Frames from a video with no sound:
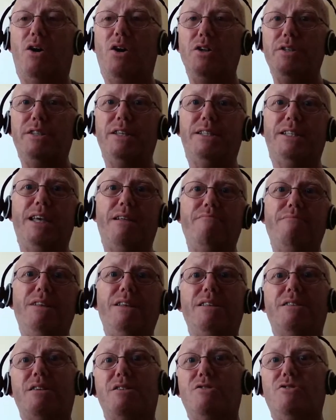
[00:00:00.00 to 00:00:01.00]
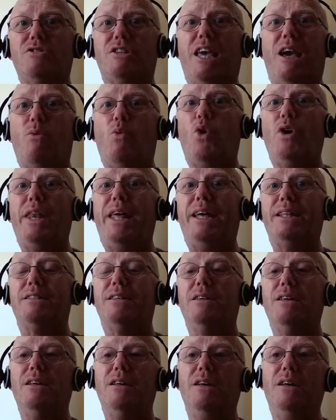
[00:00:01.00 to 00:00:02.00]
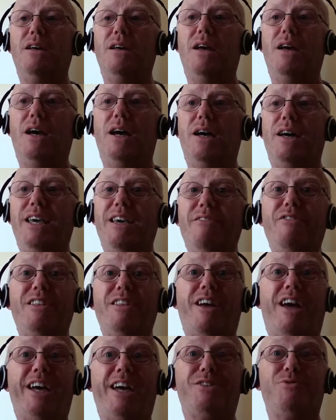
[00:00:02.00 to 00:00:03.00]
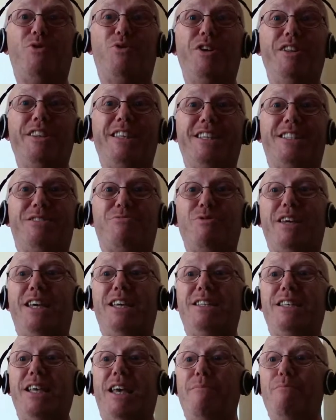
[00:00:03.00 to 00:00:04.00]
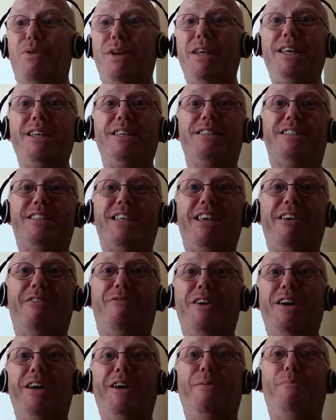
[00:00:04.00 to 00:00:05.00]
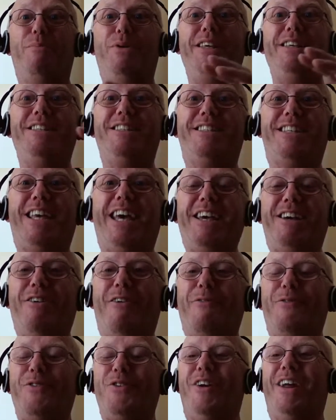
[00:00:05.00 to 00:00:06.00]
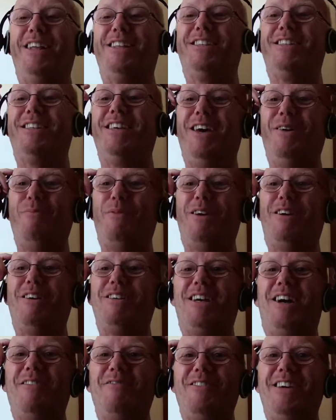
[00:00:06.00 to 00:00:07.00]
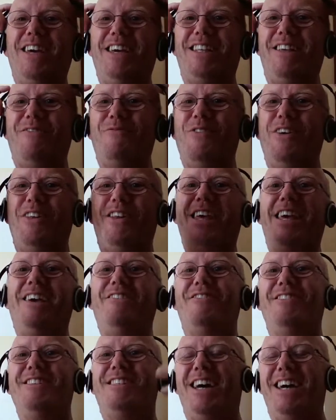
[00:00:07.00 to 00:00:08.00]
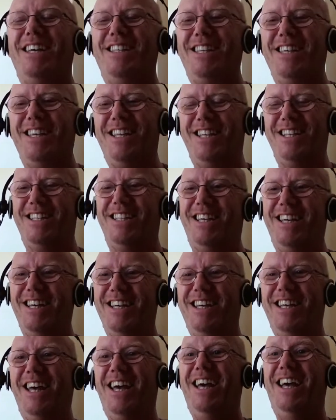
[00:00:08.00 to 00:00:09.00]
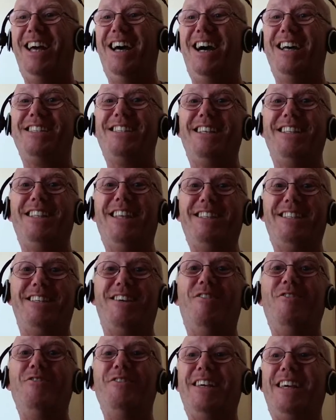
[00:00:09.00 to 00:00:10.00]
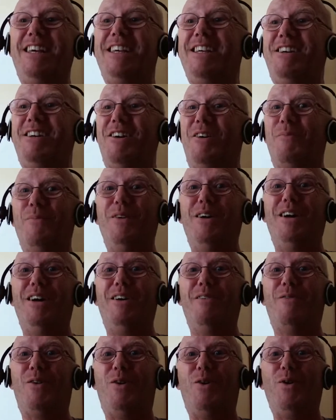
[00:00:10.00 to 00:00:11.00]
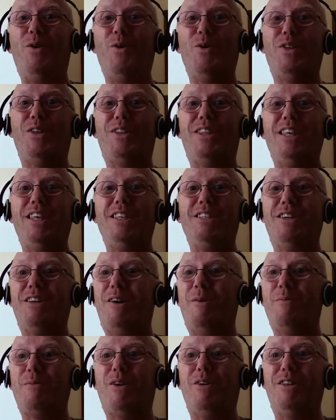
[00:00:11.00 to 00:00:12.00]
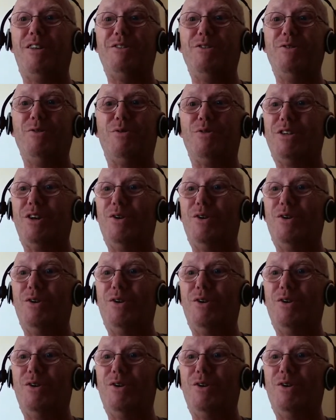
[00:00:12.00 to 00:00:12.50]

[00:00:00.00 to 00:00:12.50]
Under 10 minutes, I just get one ad. Even I had one this week. He's saying, "Please, Steve, please take off your ads because I'm getting very irritated." I said, "That's the only income for all the things that I'm going to do."